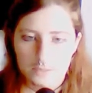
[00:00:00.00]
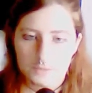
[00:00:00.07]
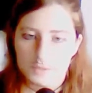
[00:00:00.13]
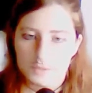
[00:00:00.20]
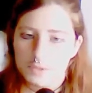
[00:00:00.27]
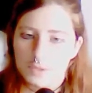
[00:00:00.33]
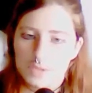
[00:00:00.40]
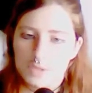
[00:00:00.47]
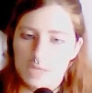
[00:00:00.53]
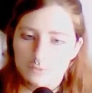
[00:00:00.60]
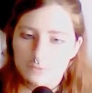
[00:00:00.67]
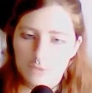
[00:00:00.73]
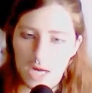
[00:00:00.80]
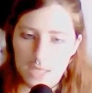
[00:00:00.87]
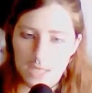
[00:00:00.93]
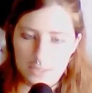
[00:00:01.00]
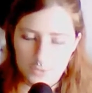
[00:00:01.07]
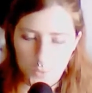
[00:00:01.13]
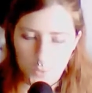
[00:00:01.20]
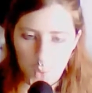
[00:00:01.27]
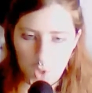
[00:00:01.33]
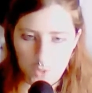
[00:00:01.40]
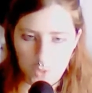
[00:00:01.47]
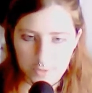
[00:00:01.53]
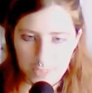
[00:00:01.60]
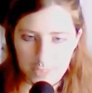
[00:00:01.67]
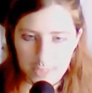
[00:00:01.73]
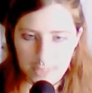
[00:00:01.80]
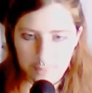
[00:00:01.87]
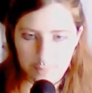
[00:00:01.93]
That violent world
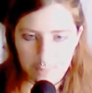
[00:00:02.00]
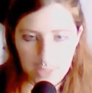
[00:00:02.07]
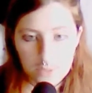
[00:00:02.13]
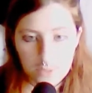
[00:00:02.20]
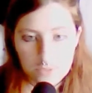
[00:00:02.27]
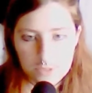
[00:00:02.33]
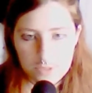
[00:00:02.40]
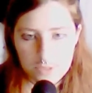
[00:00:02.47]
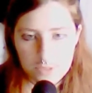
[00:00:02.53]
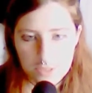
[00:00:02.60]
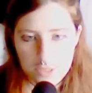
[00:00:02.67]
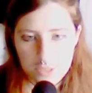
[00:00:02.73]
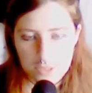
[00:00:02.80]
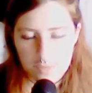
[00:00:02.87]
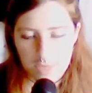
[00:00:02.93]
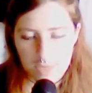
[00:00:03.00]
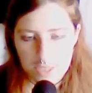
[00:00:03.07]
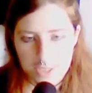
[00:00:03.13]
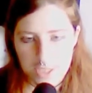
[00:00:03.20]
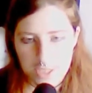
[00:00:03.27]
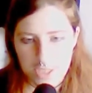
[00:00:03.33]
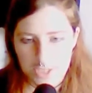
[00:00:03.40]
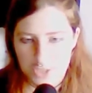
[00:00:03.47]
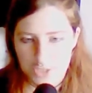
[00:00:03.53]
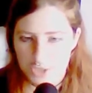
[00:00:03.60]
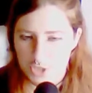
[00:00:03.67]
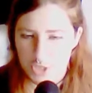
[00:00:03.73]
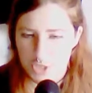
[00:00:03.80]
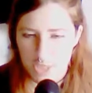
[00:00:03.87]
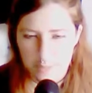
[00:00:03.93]
that he built in his imagination
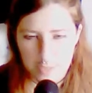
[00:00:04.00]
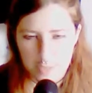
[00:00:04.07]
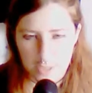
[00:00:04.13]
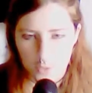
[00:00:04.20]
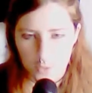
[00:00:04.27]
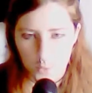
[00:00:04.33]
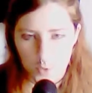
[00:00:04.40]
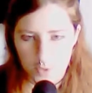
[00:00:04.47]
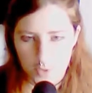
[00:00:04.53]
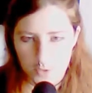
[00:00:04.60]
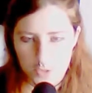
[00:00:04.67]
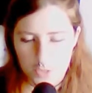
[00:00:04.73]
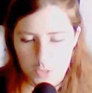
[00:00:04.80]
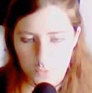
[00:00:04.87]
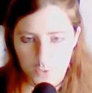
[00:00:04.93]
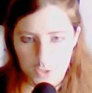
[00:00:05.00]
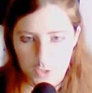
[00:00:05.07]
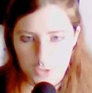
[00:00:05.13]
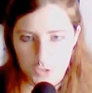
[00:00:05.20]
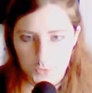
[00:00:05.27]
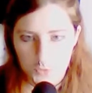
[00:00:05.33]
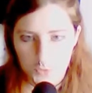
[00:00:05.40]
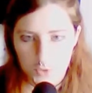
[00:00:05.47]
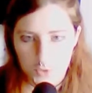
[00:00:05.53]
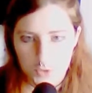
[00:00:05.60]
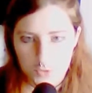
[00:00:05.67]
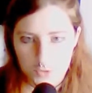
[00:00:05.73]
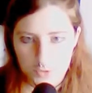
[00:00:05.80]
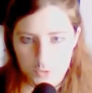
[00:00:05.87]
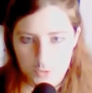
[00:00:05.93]
just kept getting worse and worse and
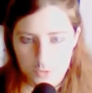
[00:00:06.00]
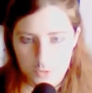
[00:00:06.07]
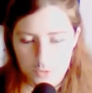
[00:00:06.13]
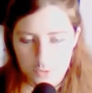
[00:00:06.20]
worse.